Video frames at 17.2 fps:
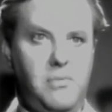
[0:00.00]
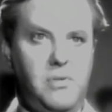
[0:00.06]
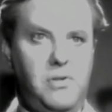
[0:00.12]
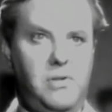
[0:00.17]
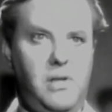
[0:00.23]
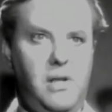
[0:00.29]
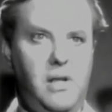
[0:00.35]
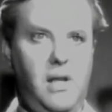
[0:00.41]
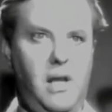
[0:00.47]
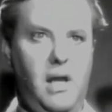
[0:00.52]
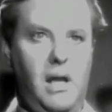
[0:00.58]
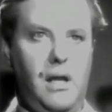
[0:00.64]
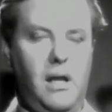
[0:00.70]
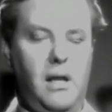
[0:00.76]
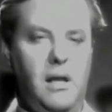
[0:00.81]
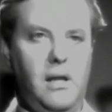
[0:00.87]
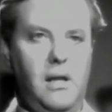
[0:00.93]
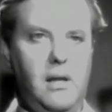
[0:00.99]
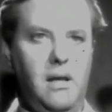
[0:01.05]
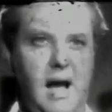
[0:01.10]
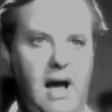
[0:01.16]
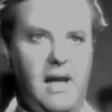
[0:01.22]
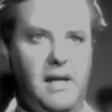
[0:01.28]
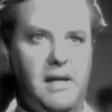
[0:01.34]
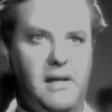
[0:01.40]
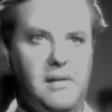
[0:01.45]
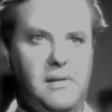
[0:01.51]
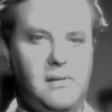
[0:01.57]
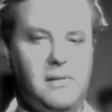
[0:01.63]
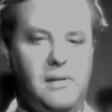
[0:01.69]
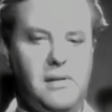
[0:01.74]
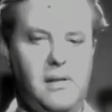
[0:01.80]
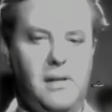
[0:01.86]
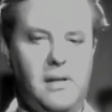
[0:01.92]
Them she
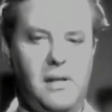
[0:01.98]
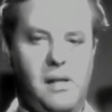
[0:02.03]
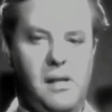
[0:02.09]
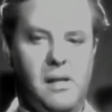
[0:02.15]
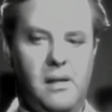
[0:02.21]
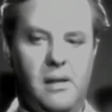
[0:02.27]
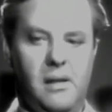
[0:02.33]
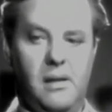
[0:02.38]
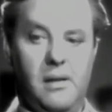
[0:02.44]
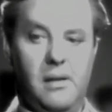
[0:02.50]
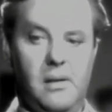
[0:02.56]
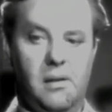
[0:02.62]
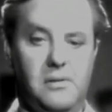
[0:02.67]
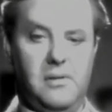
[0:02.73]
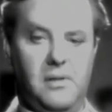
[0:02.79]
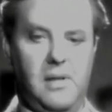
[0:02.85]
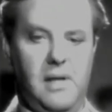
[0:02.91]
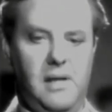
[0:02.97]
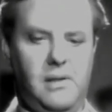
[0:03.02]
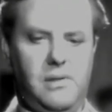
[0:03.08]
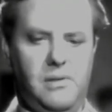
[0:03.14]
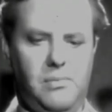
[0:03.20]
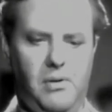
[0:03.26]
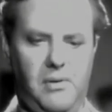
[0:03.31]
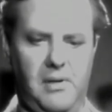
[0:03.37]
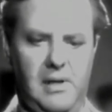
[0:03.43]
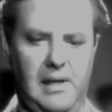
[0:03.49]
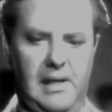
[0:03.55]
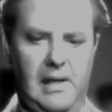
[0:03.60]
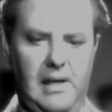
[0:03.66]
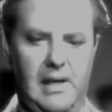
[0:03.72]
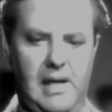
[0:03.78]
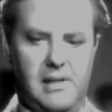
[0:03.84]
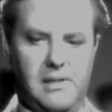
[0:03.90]
likes? So that's
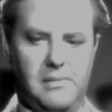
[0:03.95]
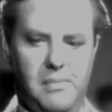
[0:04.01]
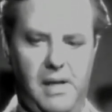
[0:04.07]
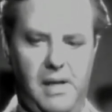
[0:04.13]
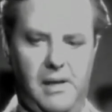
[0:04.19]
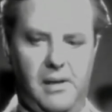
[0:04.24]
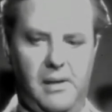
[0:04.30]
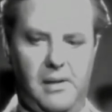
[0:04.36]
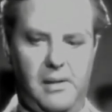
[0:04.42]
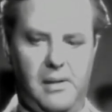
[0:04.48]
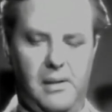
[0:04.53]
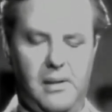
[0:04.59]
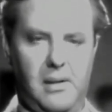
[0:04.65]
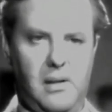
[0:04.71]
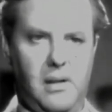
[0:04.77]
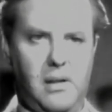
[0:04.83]
what the little ass meant.